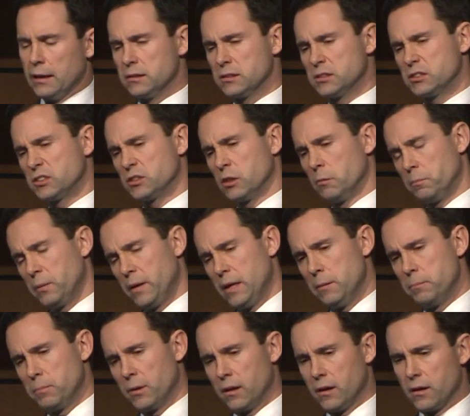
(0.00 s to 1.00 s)
some
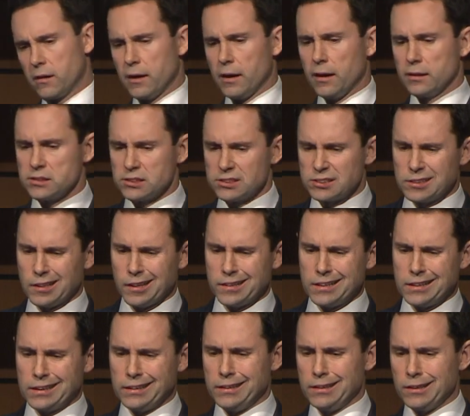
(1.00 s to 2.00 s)
people are
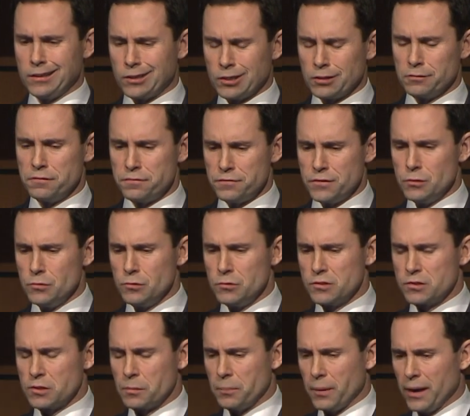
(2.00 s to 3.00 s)
slightly
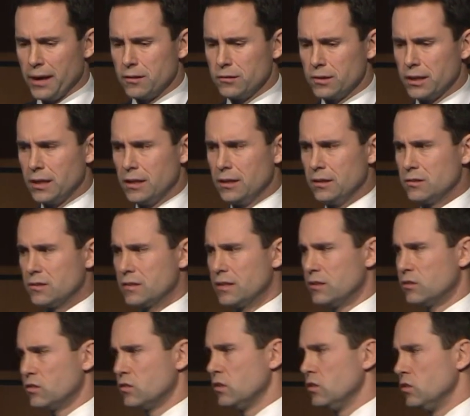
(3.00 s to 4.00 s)
confused about is
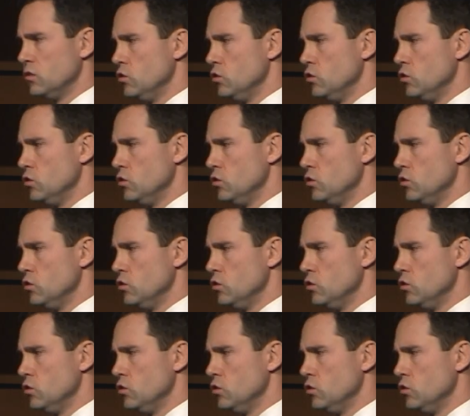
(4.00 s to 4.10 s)
this